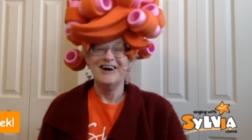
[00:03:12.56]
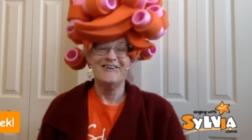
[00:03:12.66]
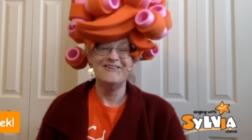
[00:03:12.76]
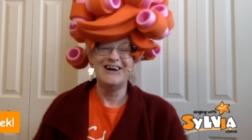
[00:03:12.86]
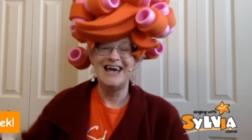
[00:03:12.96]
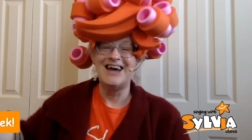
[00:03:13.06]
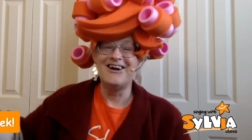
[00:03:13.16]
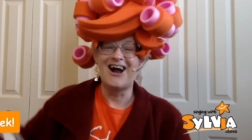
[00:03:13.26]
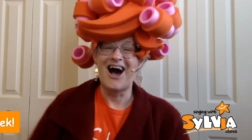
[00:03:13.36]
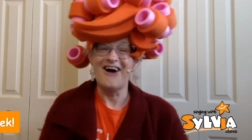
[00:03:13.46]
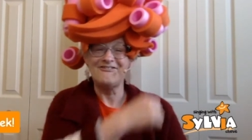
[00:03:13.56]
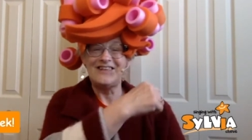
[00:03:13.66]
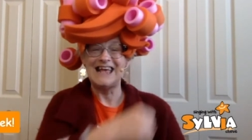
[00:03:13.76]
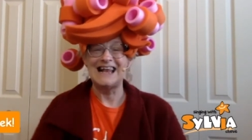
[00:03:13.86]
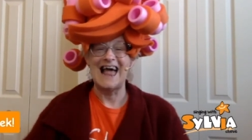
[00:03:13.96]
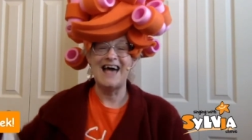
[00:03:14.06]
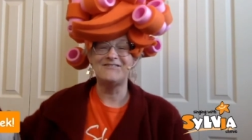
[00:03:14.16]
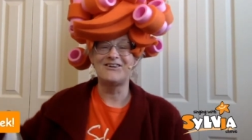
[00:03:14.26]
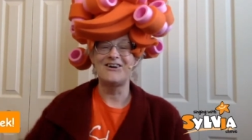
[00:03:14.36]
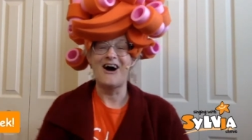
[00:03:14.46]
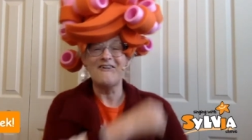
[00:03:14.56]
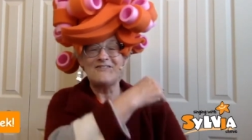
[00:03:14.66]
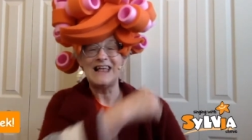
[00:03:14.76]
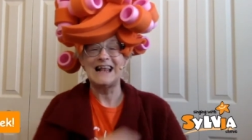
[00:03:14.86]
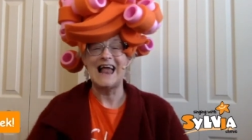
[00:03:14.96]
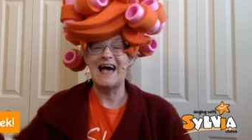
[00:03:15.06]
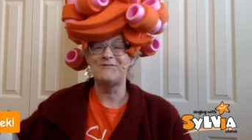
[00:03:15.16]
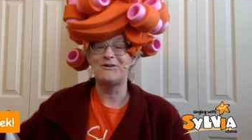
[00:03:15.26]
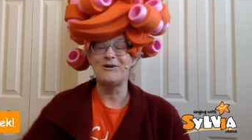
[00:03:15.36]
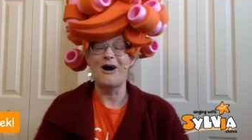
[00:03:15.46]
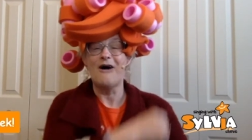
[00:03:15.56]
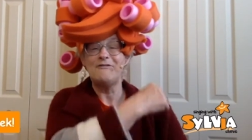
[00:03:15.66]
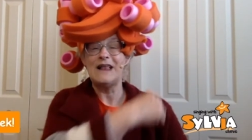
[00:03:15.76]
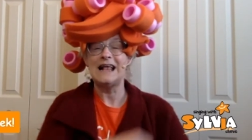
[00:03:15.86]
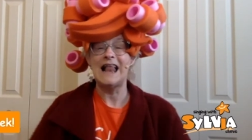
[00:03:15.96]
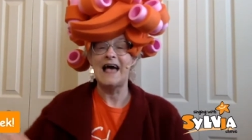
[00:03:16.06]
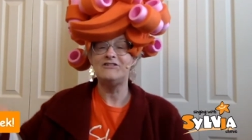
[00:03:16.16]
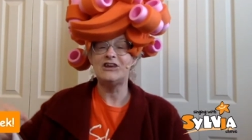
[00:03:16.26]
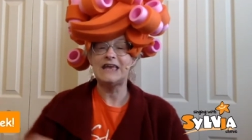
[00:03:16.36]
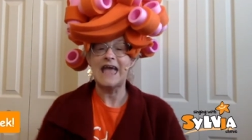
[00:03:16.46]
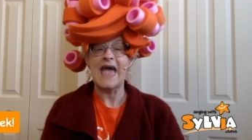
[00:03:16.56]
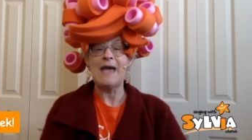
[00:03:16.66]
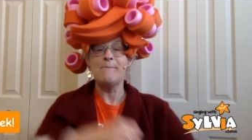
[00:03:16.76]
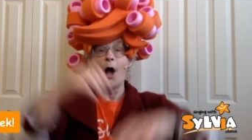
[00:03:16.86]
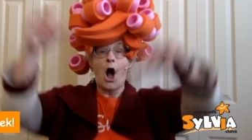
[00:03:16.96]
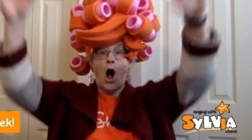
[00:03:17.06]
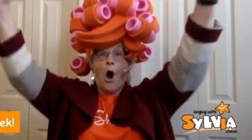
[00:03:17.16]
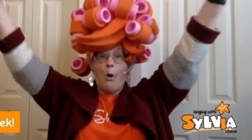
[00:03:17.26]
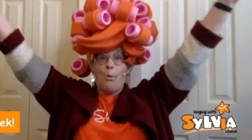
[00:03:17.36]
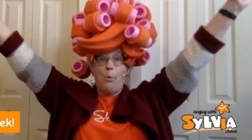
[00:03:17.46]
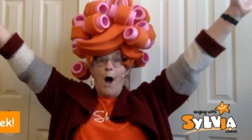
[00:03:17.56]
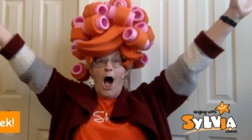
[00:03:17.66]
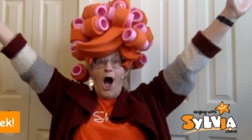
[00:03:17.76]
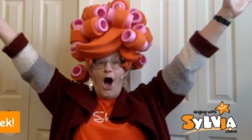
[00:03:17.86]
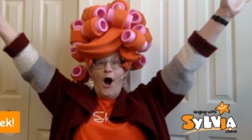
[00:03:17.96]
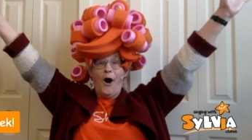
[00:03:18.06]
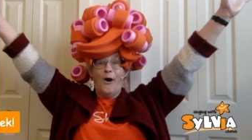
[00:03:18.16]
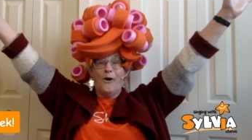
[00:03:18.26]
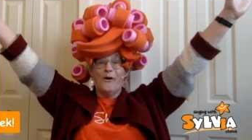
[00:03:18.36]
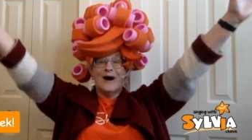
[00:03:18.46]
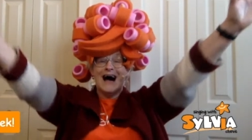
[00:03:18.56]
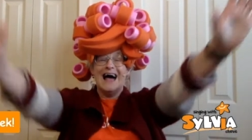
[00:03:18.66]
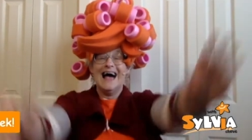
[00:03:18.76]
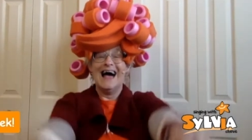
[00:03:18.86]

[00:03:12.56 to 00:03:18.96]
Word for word: We're awfully glad, we're awfully glad, we're awfully glad you came. Oh, woo!